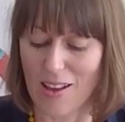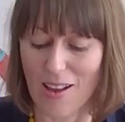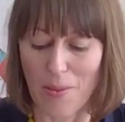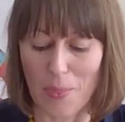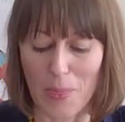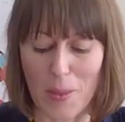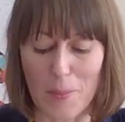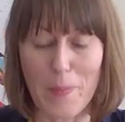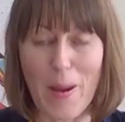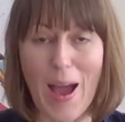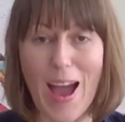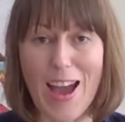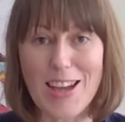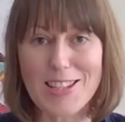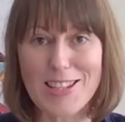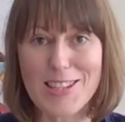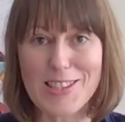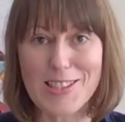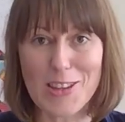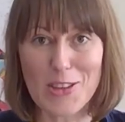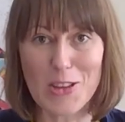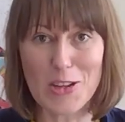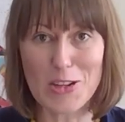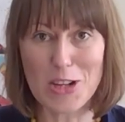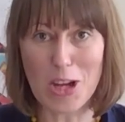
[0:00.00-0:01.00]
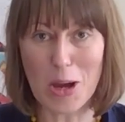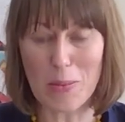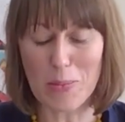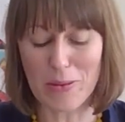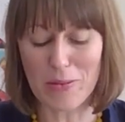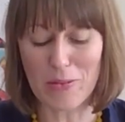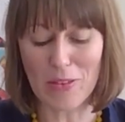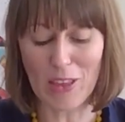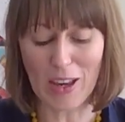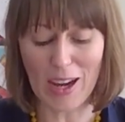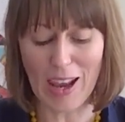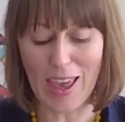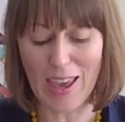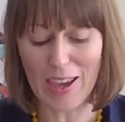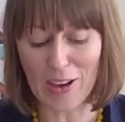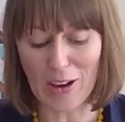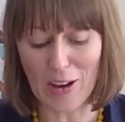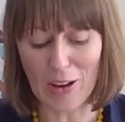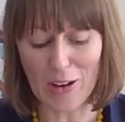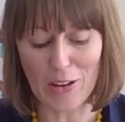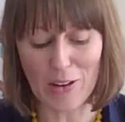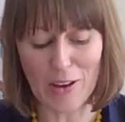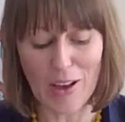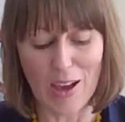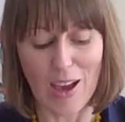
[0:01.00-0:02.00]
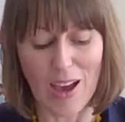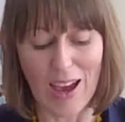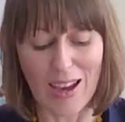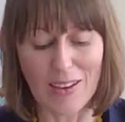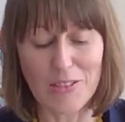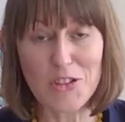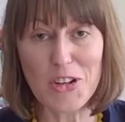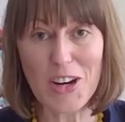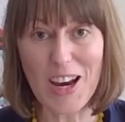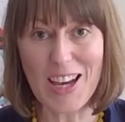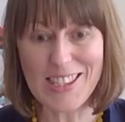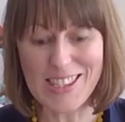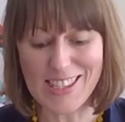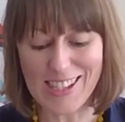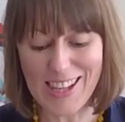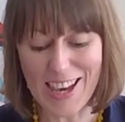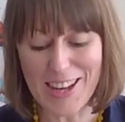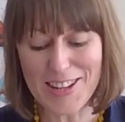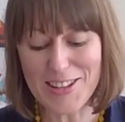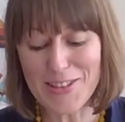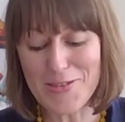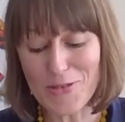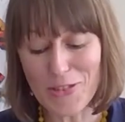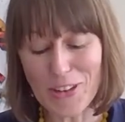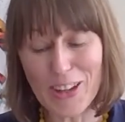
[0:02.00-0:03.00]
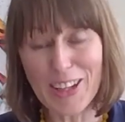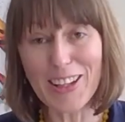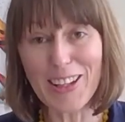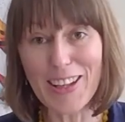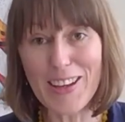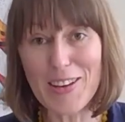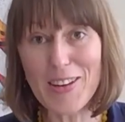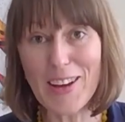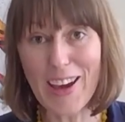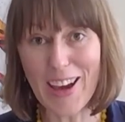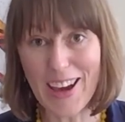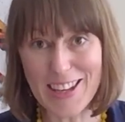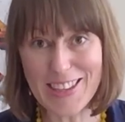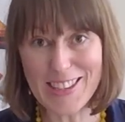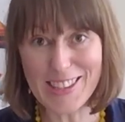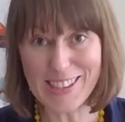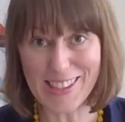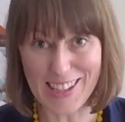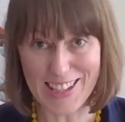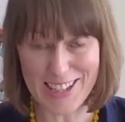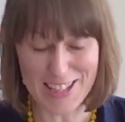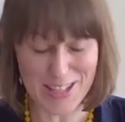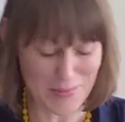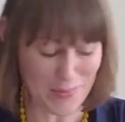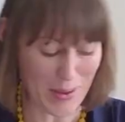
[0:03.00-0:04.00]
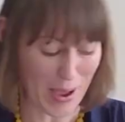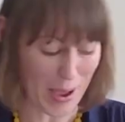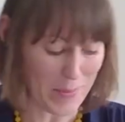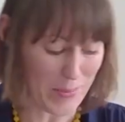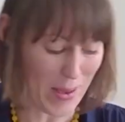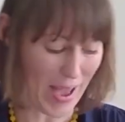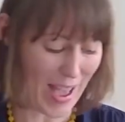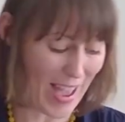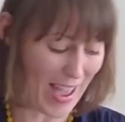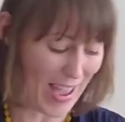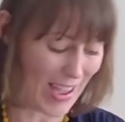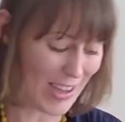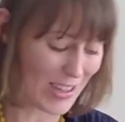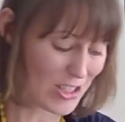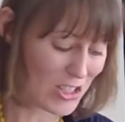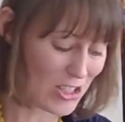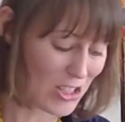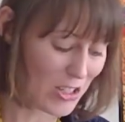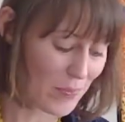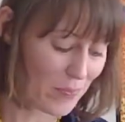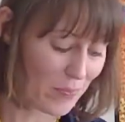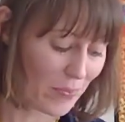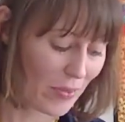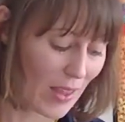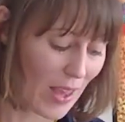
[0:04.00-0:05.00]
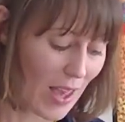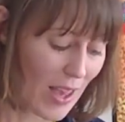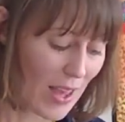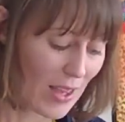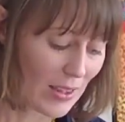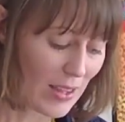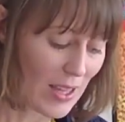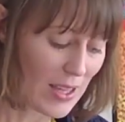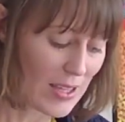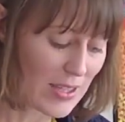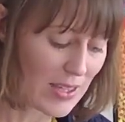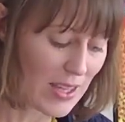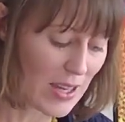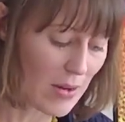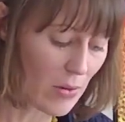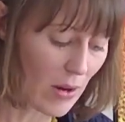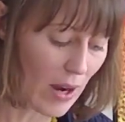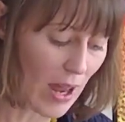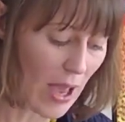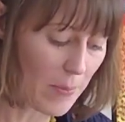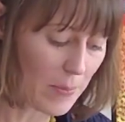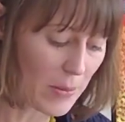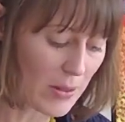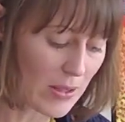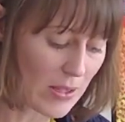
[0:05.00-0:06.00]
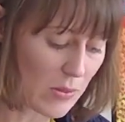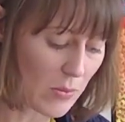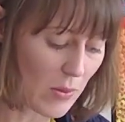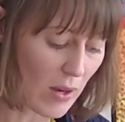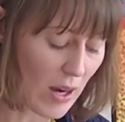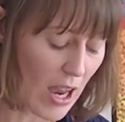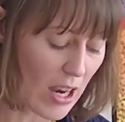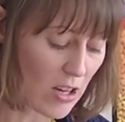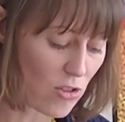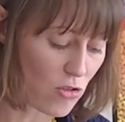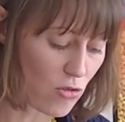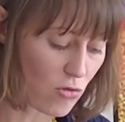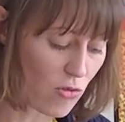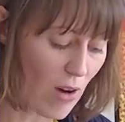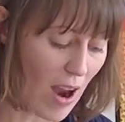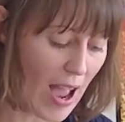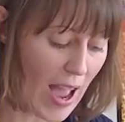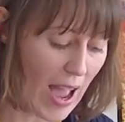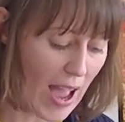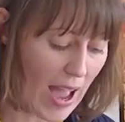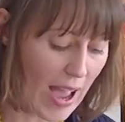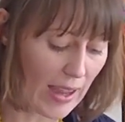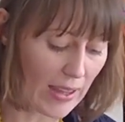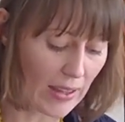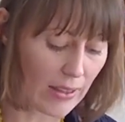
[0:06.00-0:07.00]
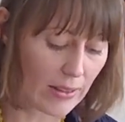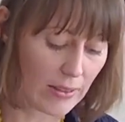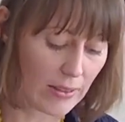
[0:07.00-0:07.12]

the patterns on the top of the Lego have translated really nicely to my page. Let's see what happens when I drag.